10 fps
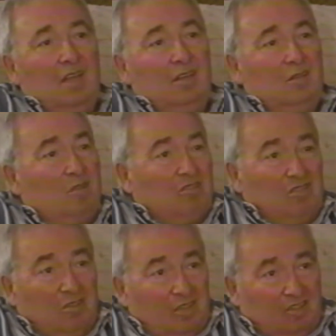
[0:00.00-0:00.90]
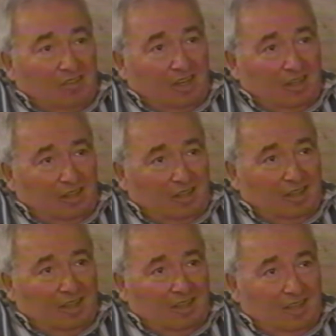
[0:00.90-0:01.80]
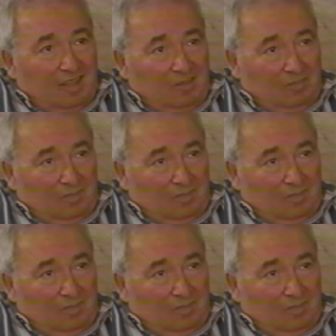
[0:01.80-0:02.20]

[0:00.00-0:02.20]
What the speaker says: there was no Israel at that time.